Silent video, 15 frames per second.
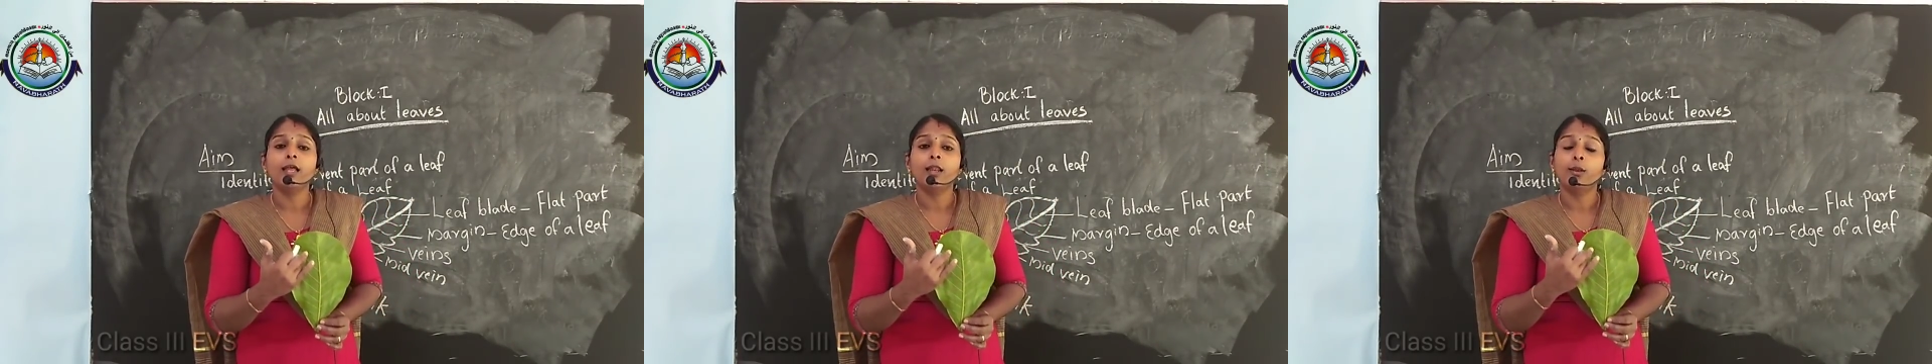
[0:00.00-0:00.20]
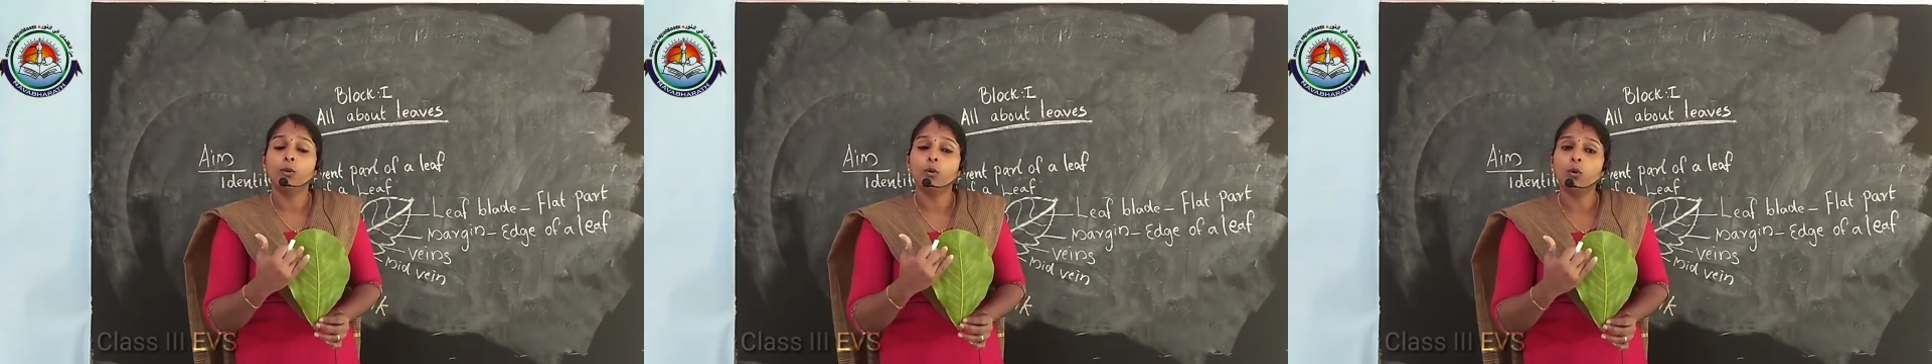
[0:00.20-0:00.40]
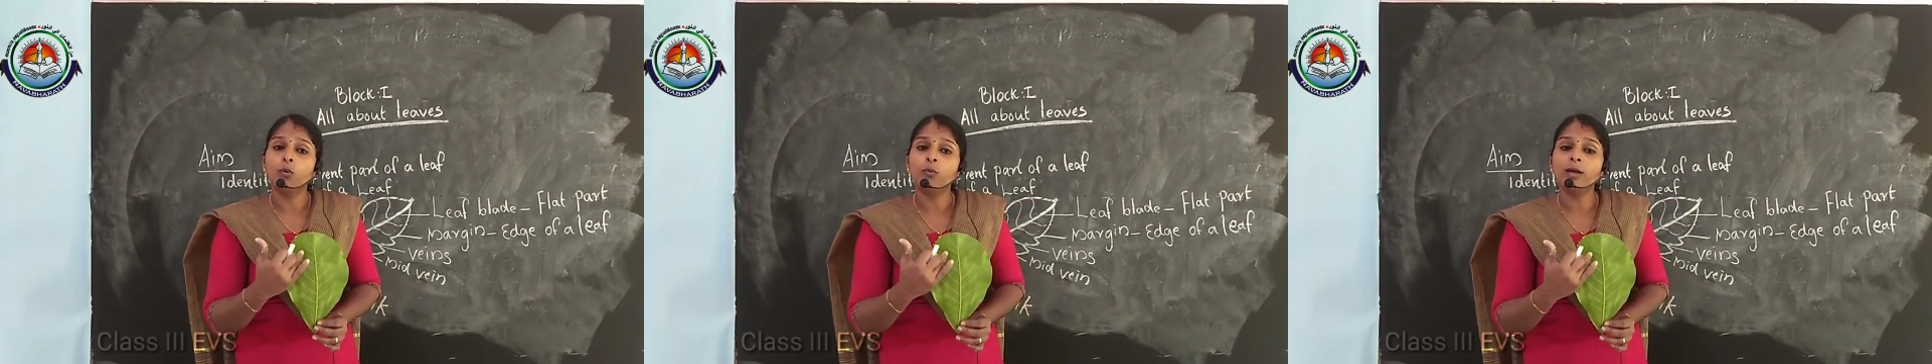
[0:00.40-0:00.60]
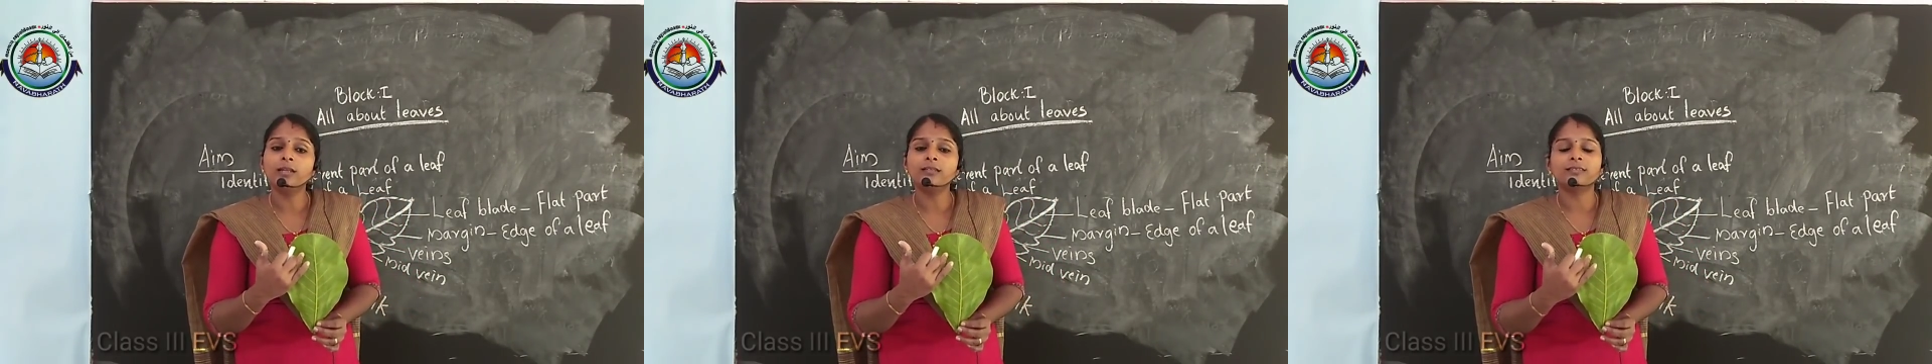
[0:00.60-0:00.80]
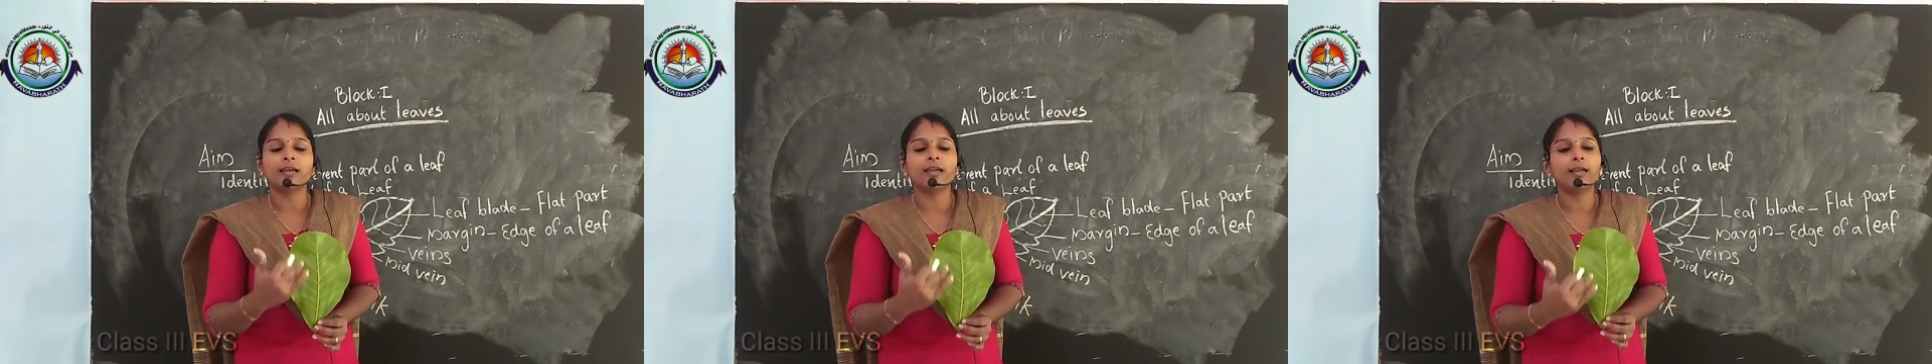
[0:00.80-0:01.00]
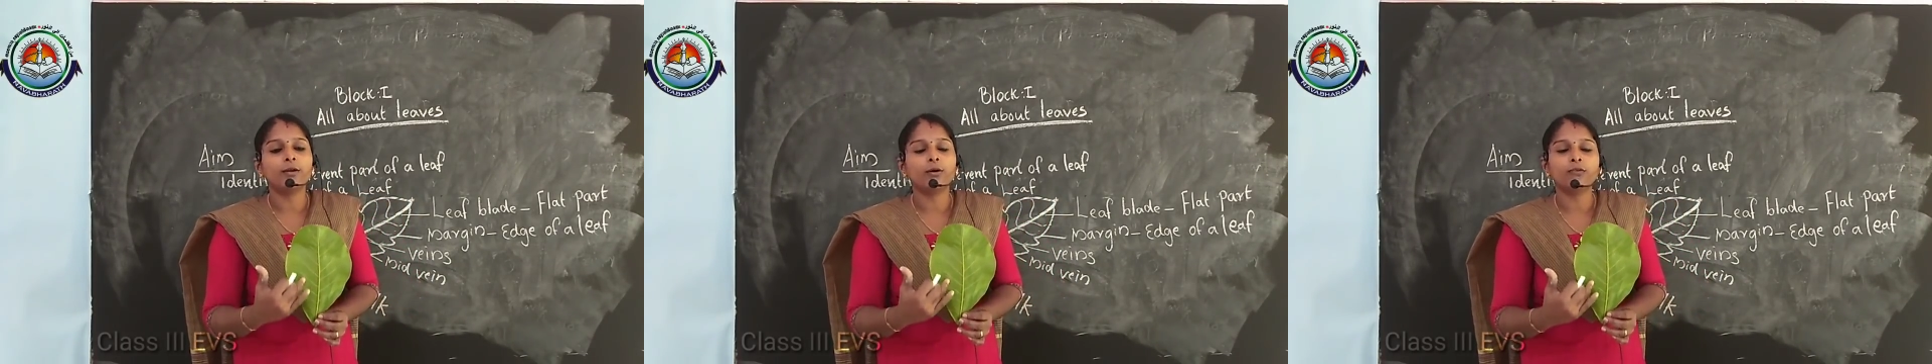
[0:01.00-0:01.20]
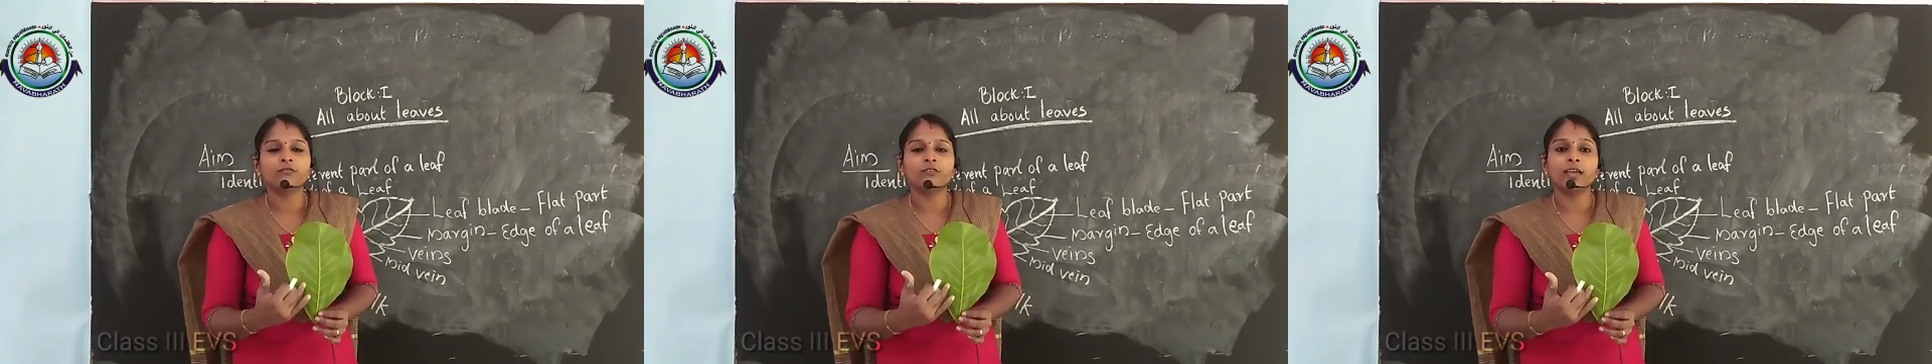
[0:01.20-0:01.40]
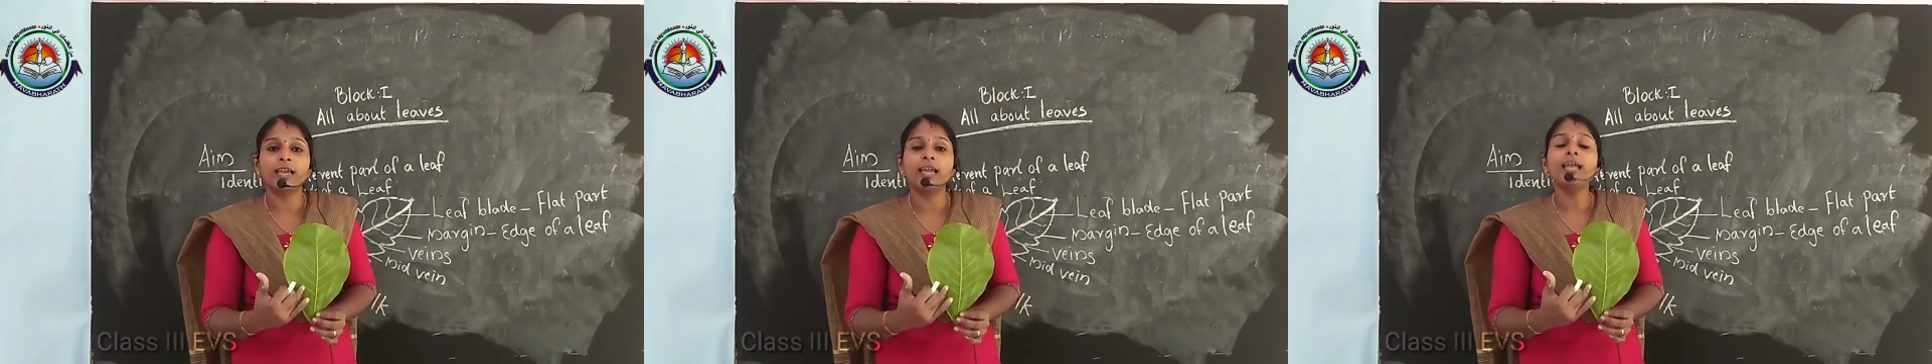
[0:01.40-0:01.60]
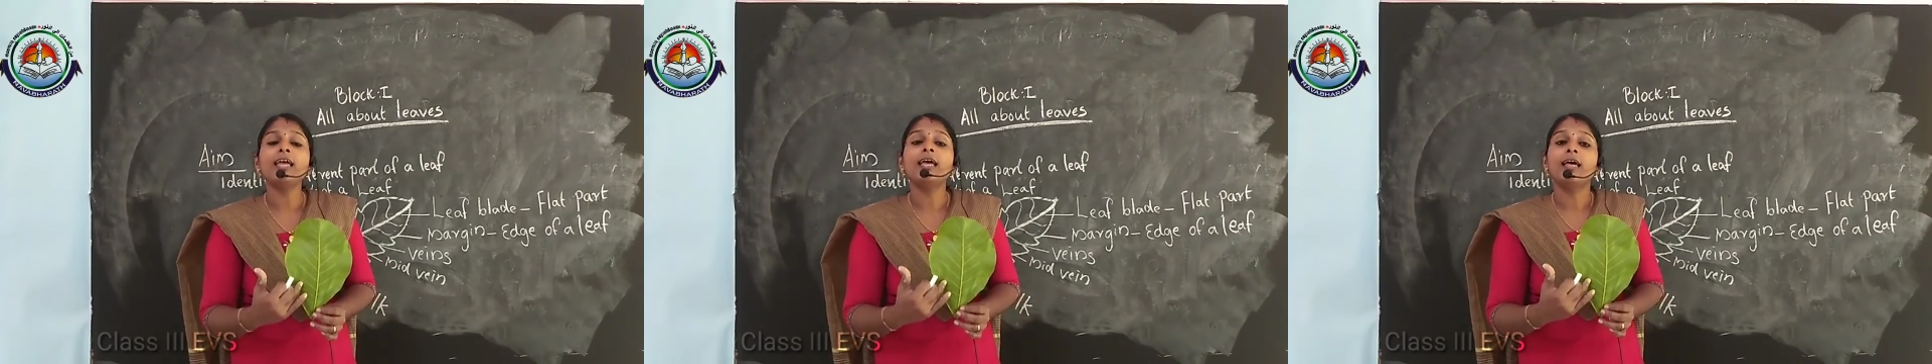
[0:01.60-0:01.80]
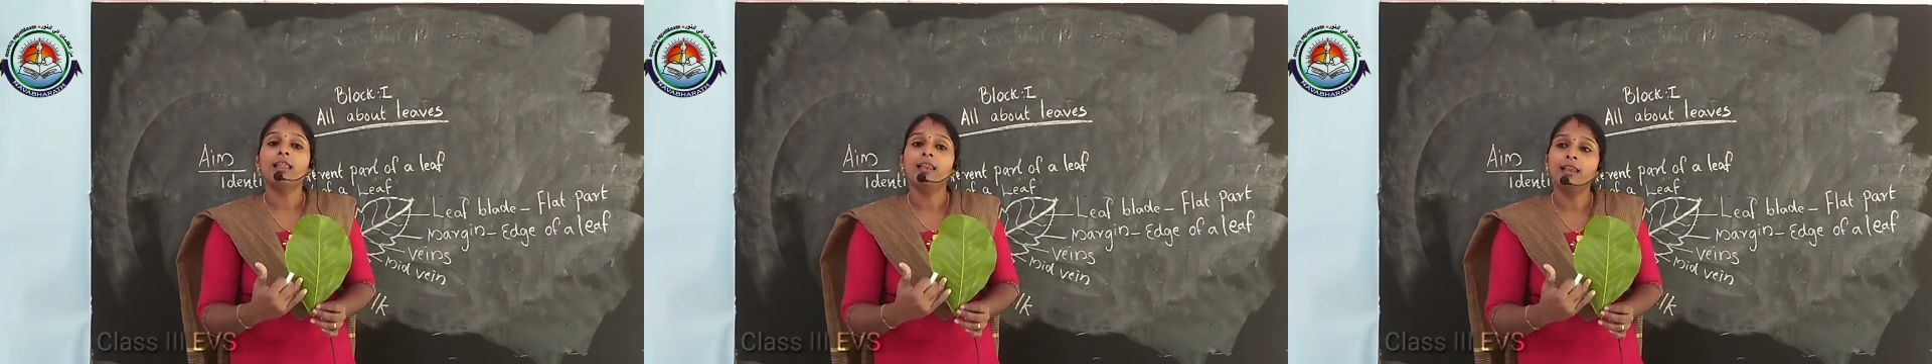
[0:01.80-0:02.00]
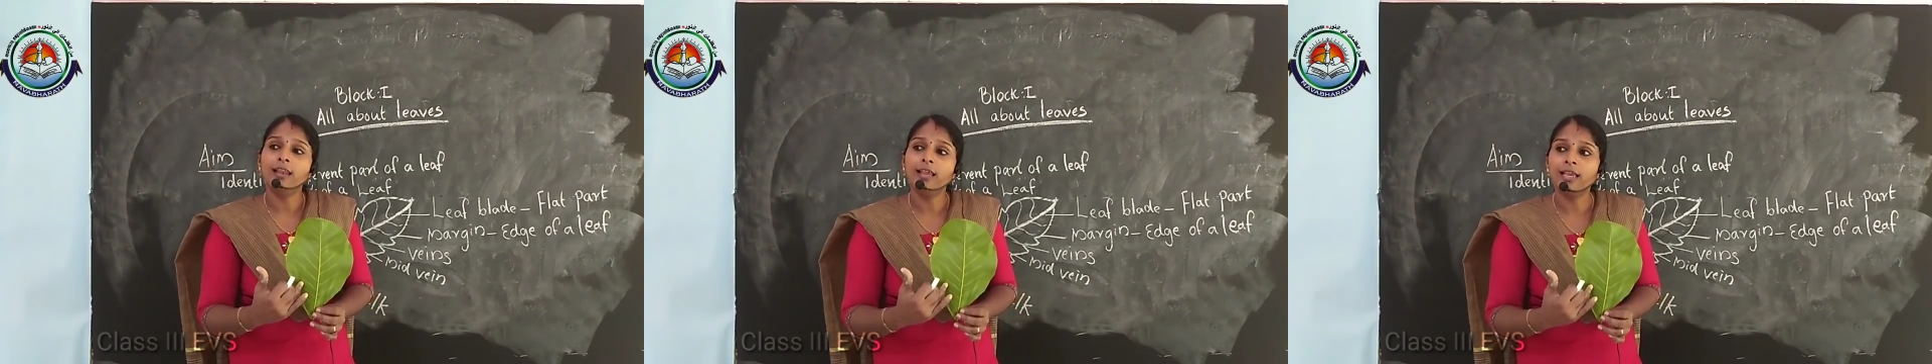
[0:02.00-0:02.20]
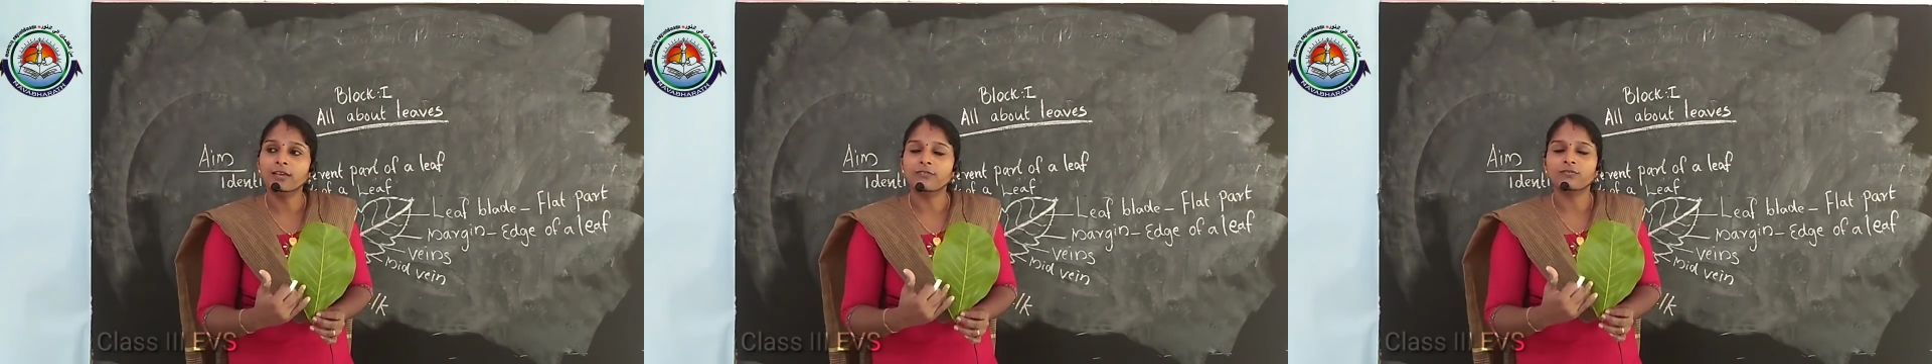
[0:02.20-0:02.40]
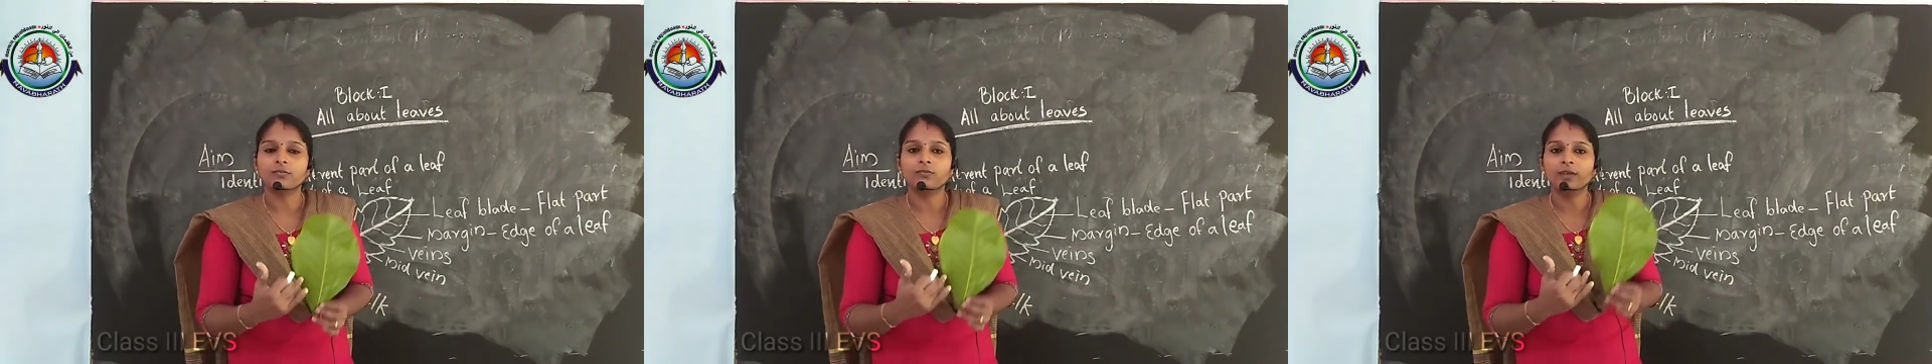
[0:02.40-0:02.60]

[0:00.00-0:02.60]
lower side of a leaf.